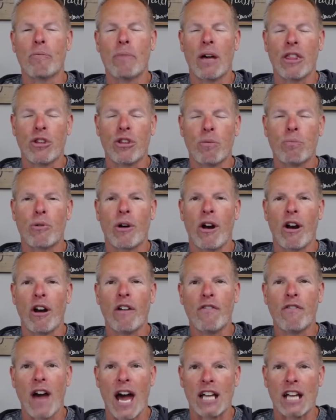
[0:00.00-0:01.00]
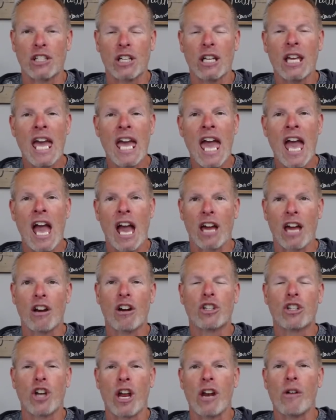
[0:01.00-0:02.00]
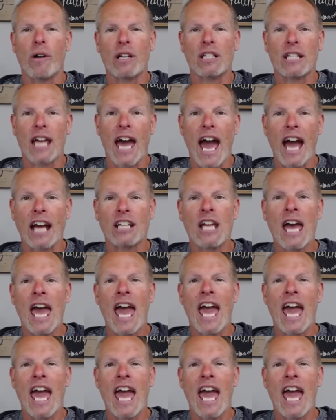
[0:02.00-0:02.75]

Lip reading: but through prayer and fasting and our generous acts,